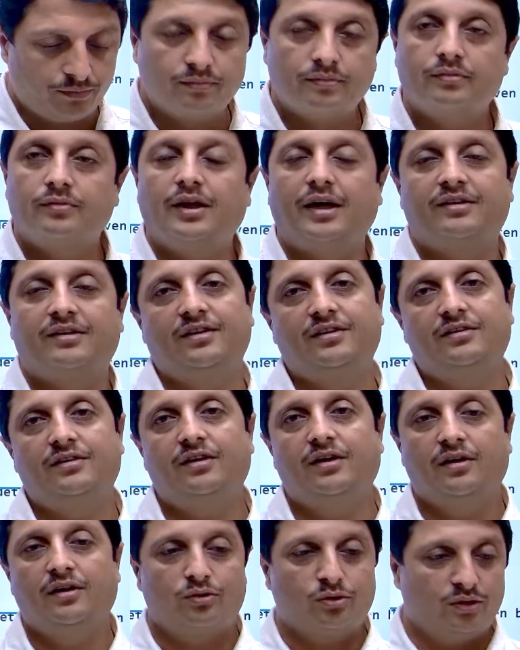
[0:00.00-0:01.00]
That's it.
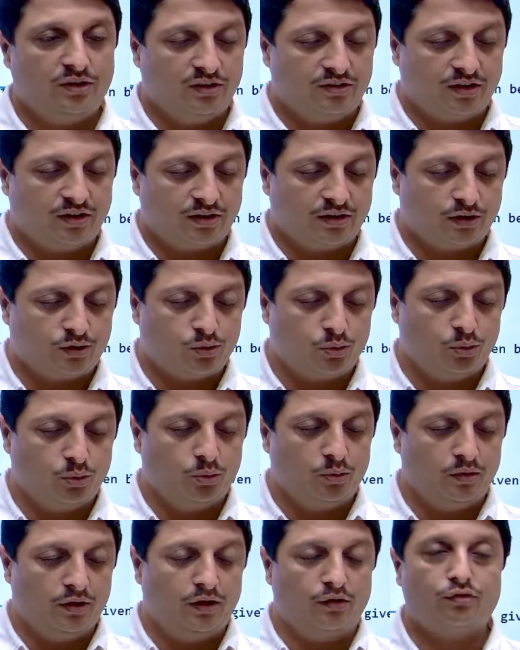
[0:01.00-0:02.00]
So these are the
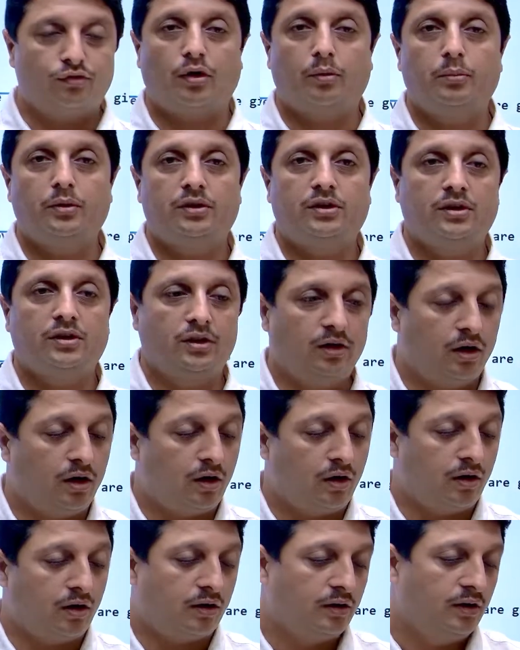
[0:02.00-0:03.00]
two information
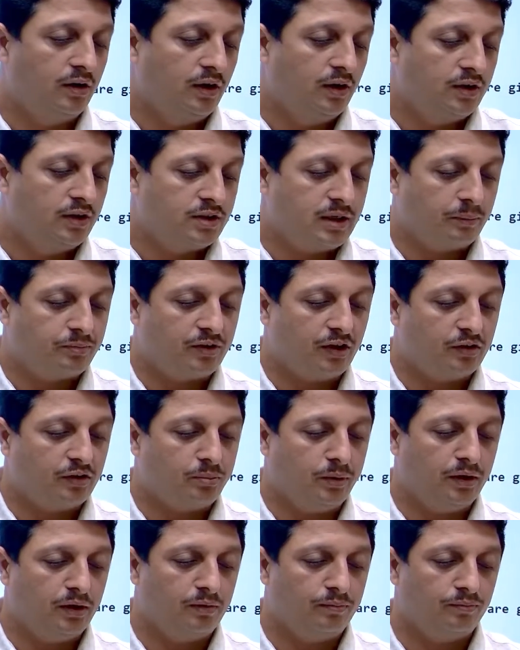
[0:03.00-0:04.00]
or steps has
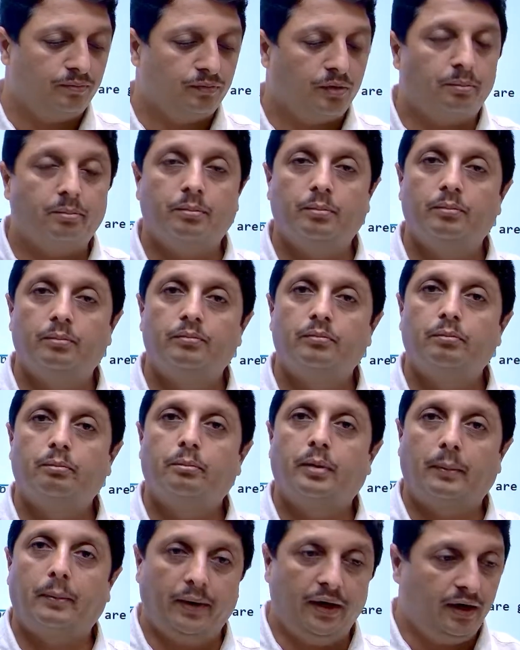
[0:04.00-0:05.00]
been
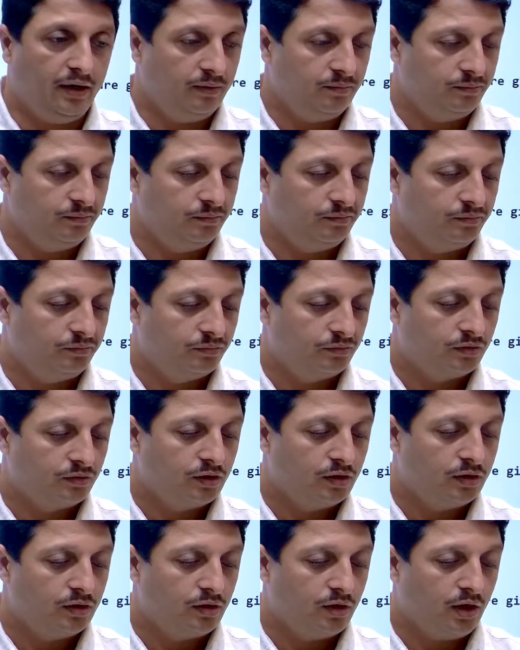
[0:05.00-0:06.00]
prepared.
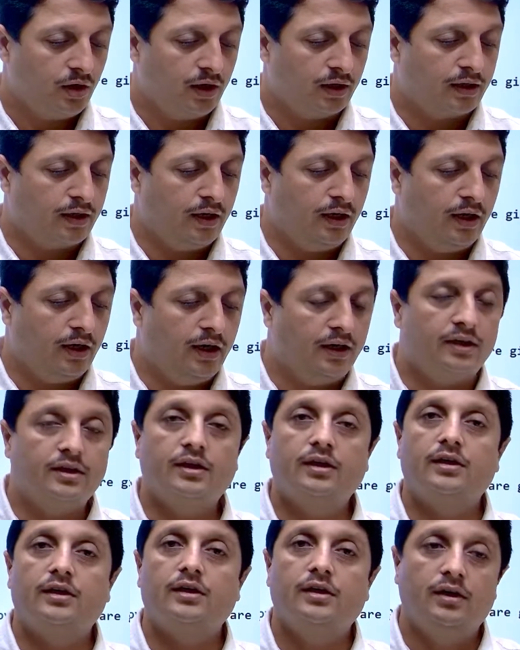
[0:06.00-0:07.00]
Again
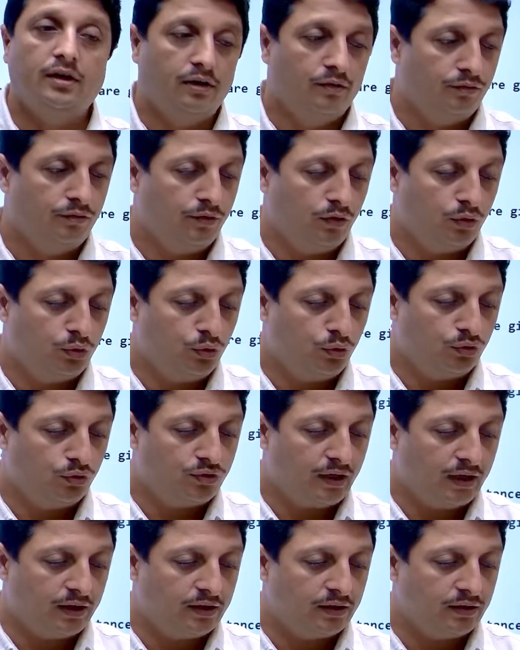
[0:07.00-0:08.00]
later we will use
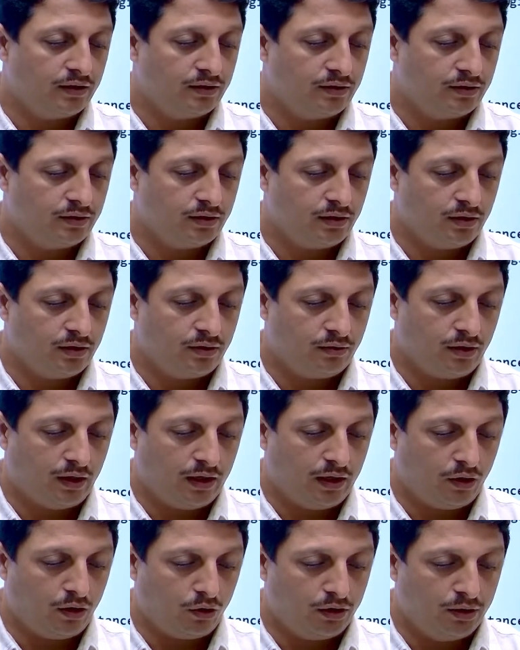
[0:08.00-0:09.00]
that. I have
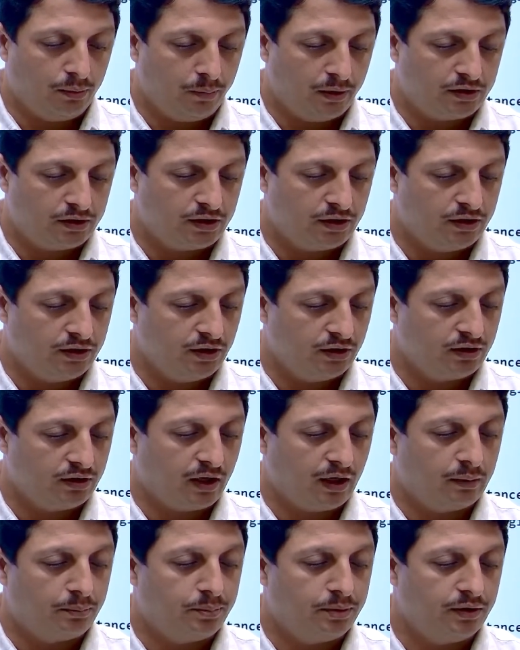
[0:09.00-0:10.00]
already mentioned here the
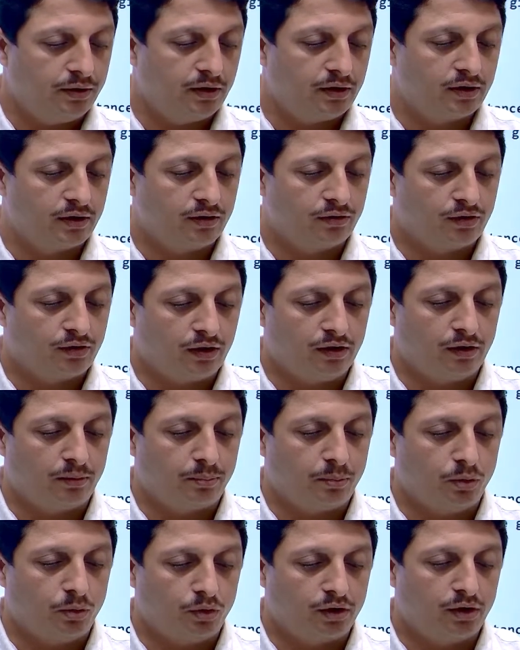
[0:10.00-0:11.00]
IP address and the
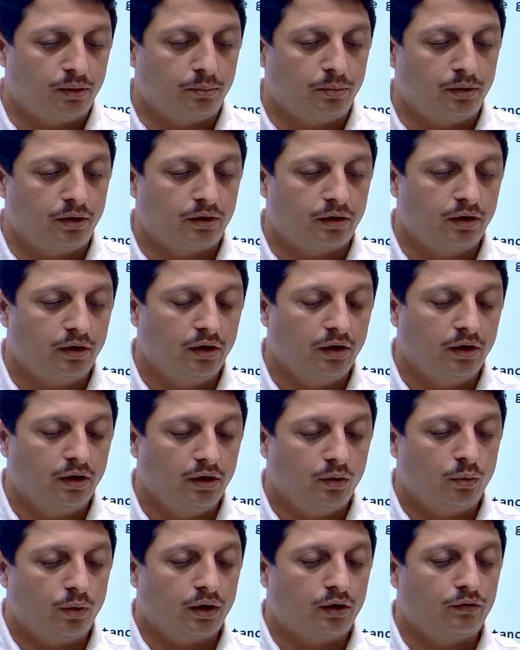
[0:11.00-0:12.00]
port number,
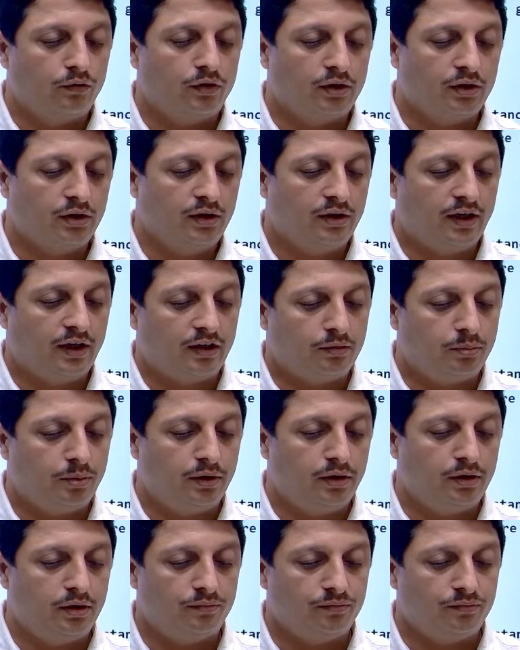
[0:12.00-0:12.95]
whatever it has been.